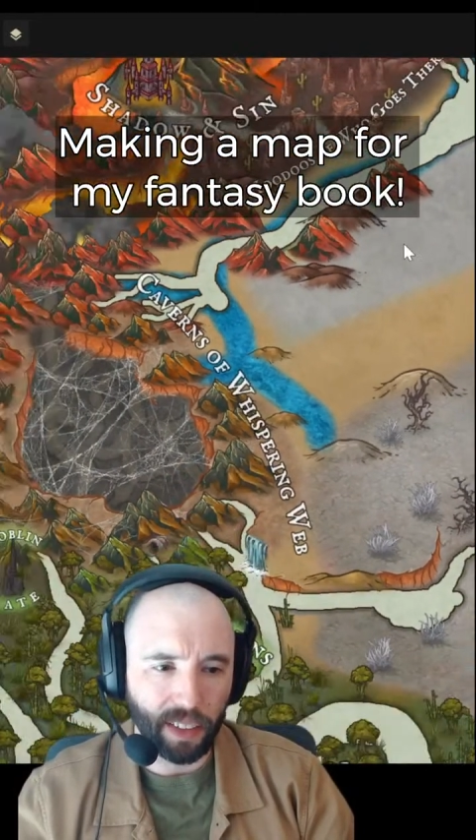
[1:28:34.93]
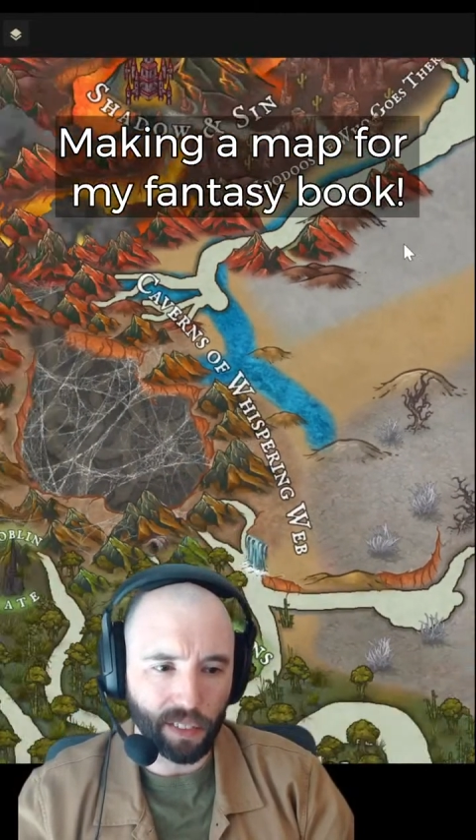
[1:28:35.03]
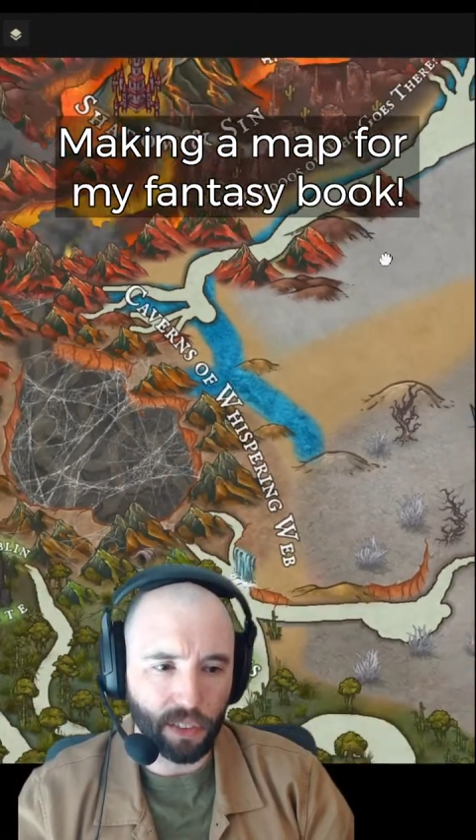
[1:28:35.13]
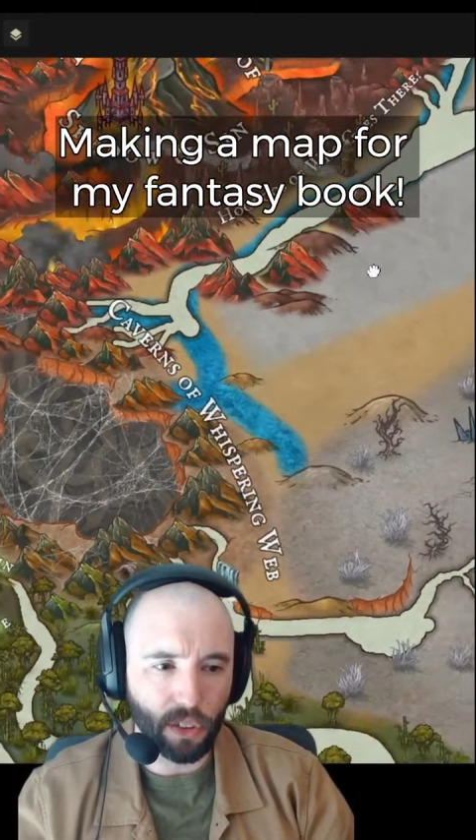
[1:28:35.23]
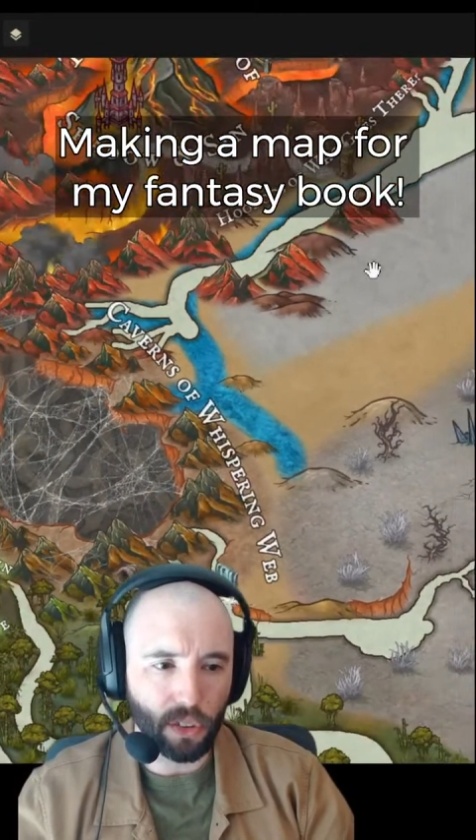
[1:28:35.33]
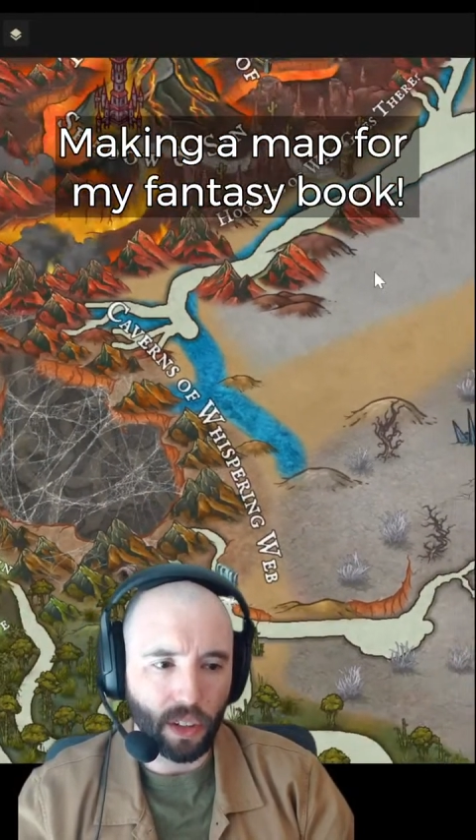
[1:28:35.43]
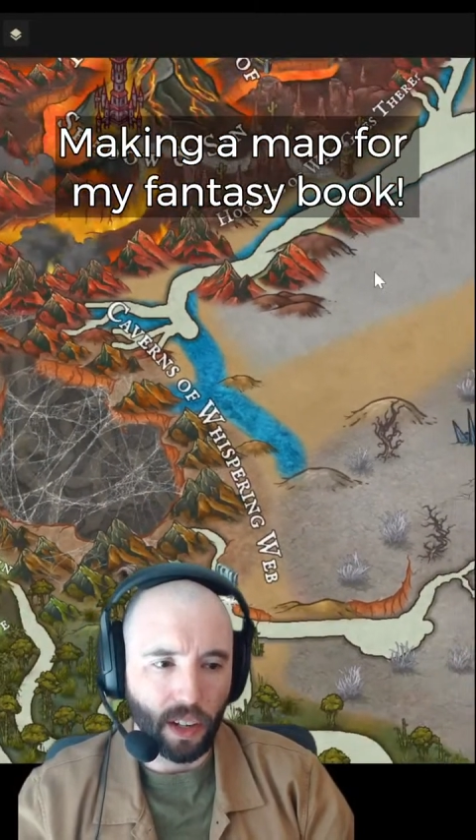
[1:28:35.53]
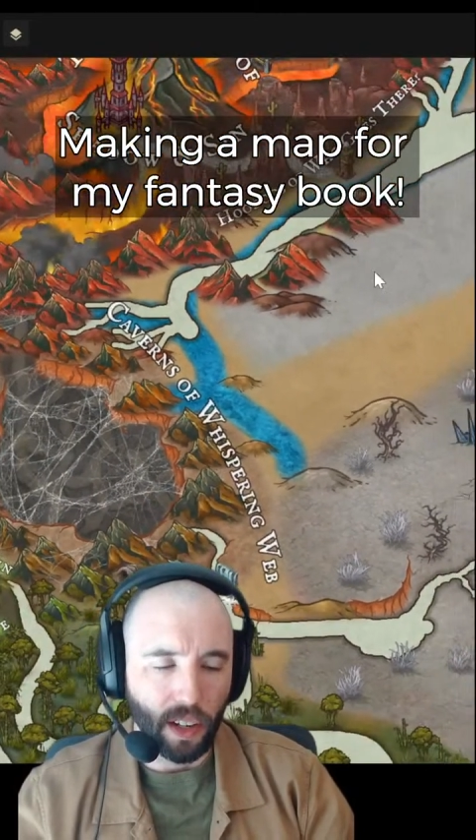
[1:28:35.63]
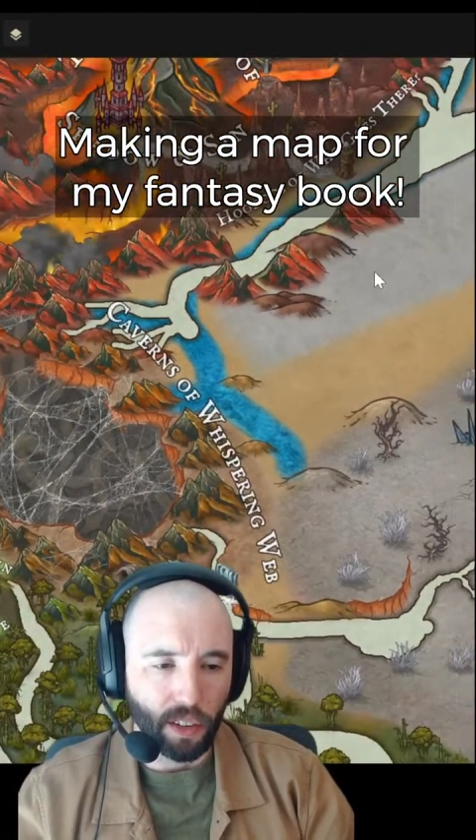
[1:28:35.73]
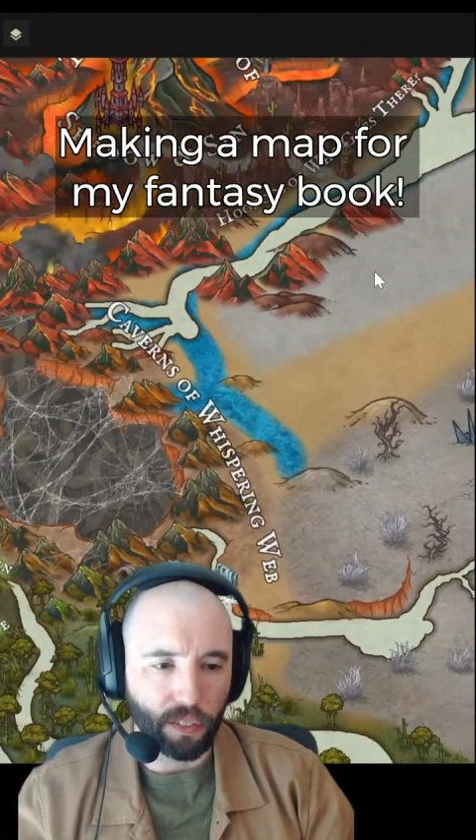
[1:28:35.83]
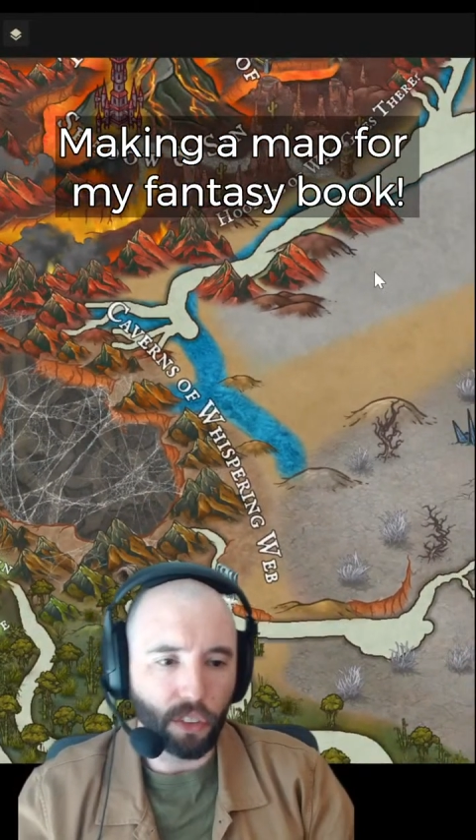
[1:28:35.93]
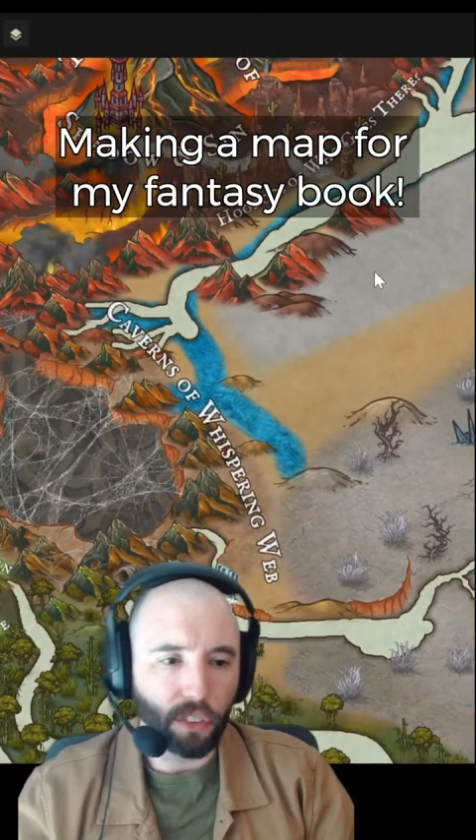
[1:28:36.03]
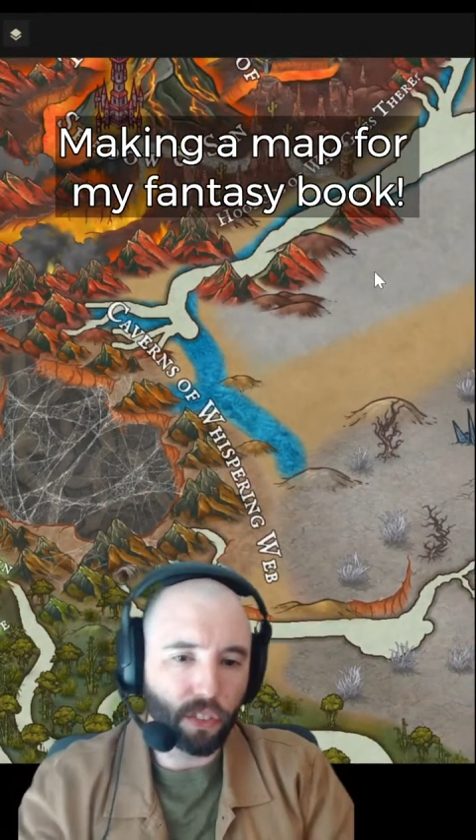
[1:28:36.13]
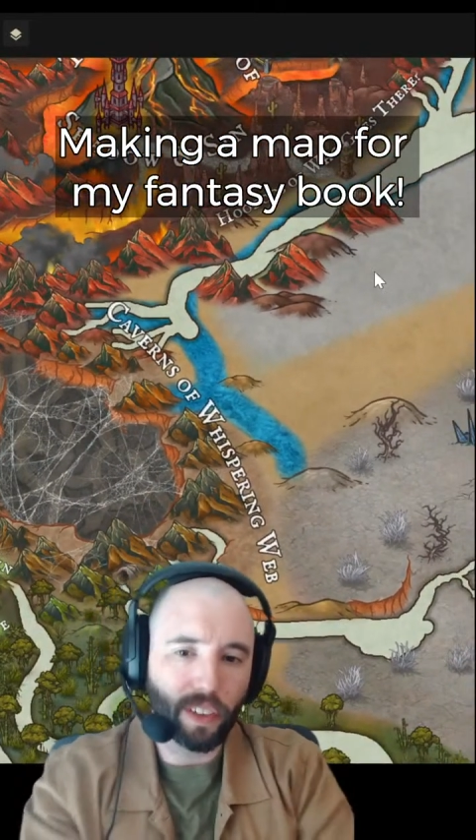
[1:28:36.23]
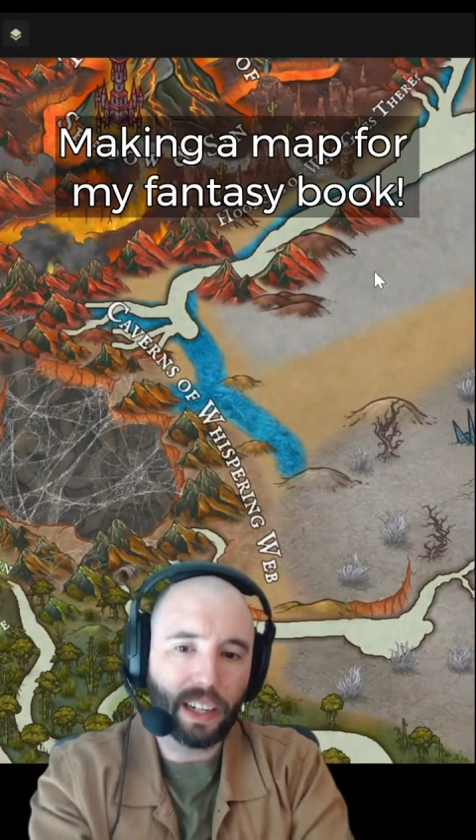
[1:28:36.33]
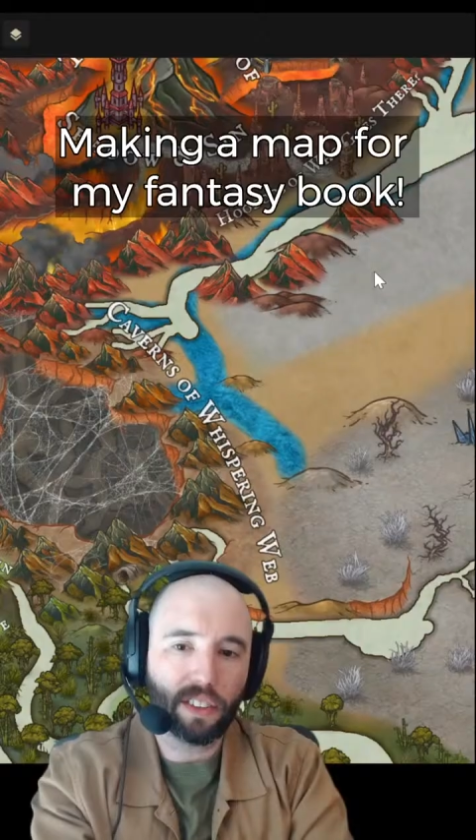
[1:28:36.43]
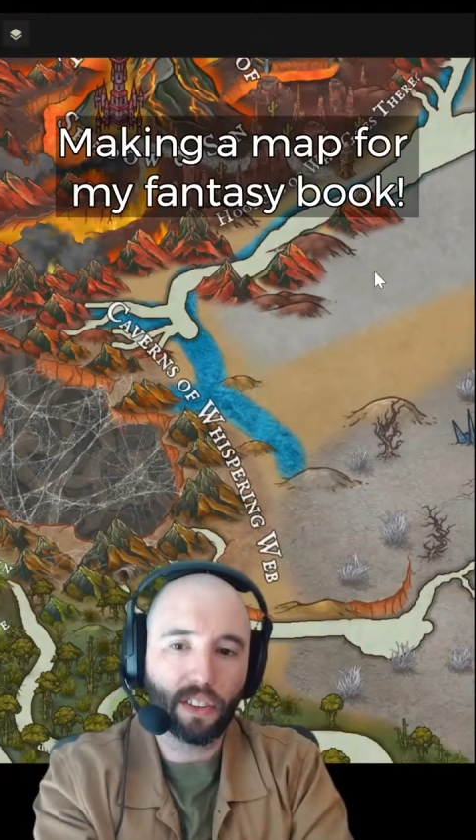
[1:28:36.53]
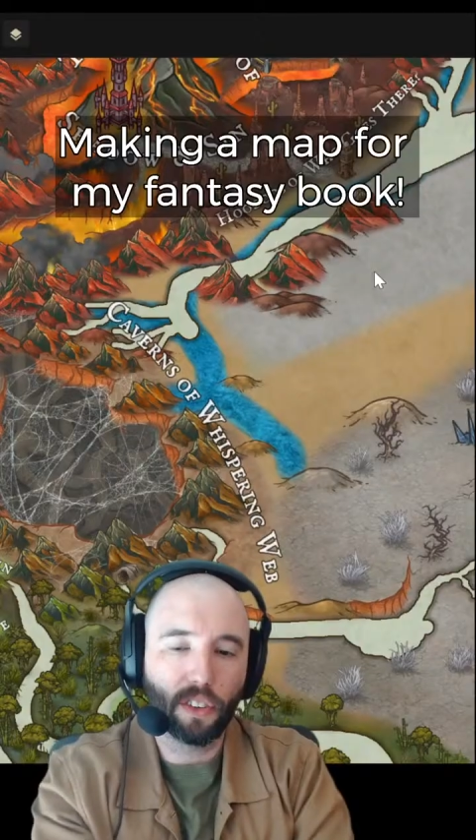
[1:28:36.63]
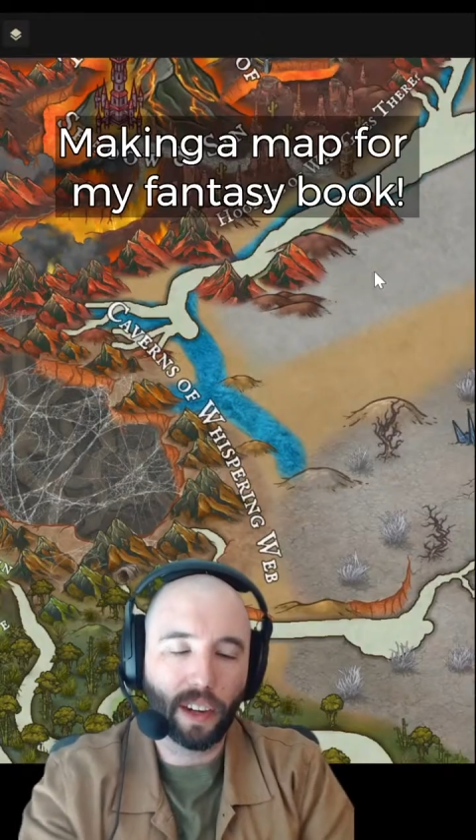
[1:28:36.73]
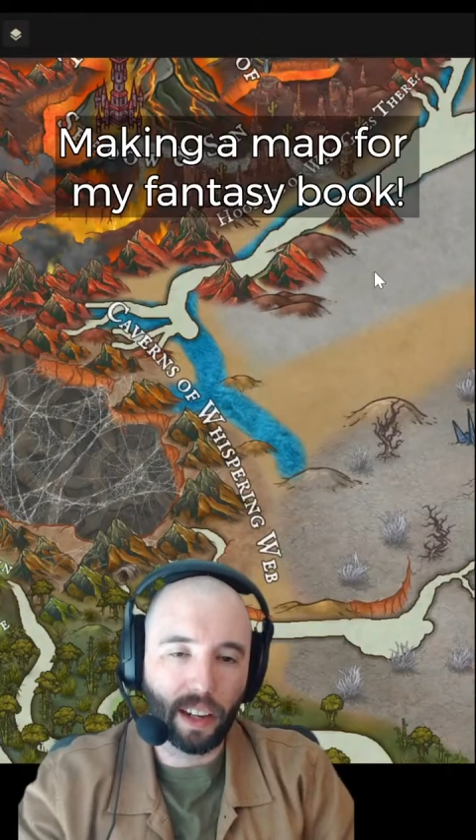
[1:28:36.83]
If you feel free
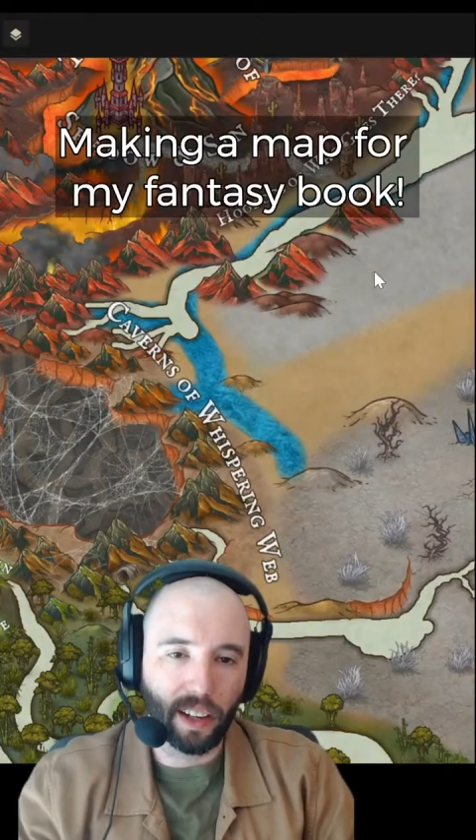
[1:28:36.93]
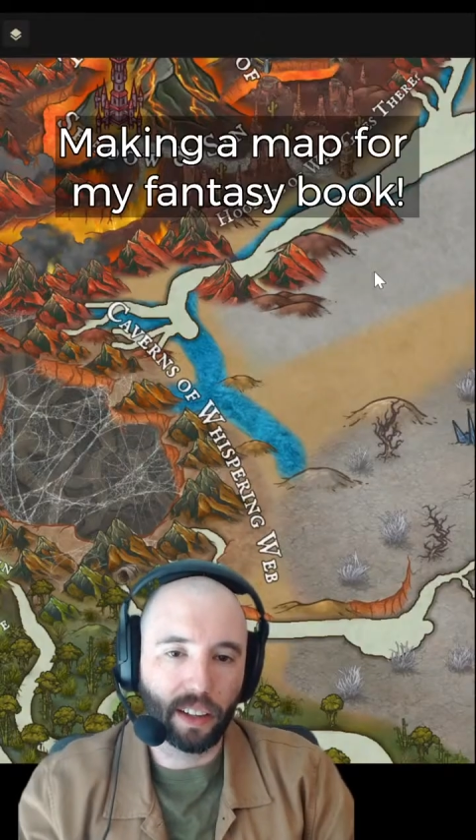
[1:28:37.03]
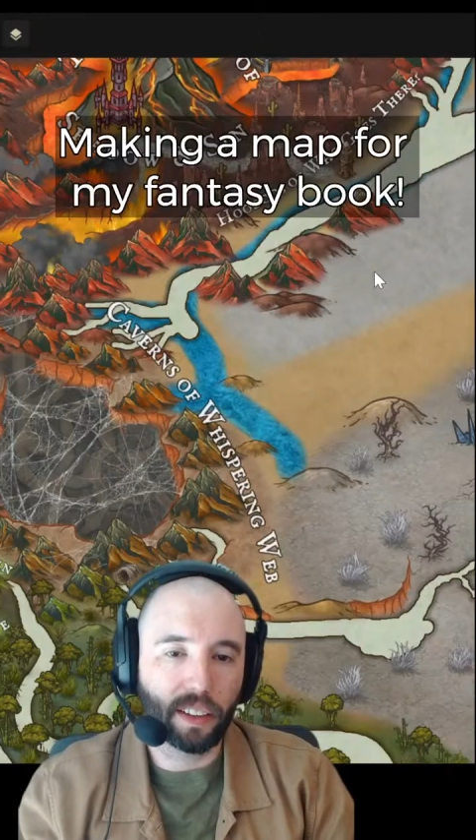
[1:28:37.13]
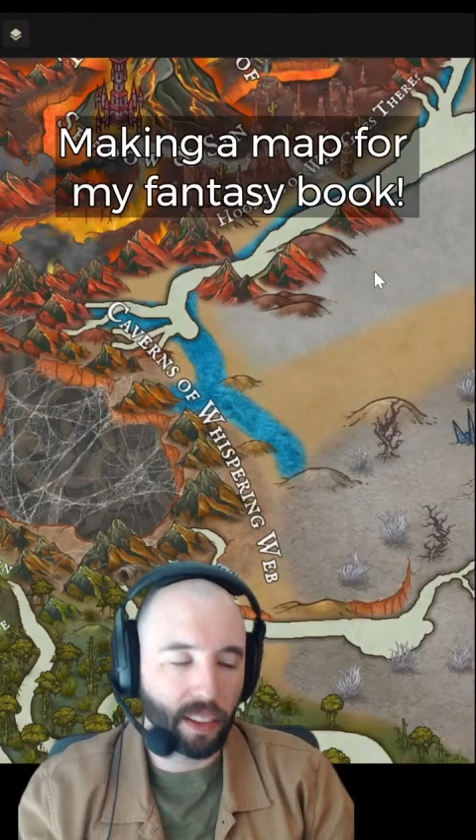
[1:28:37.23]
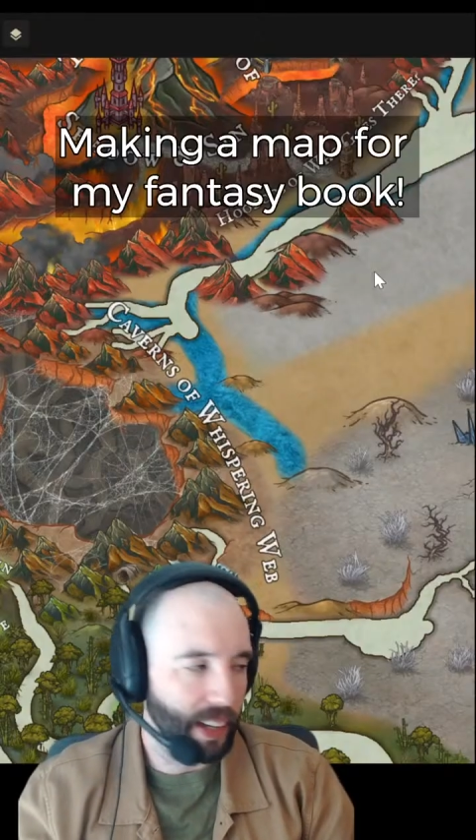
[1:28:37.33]
to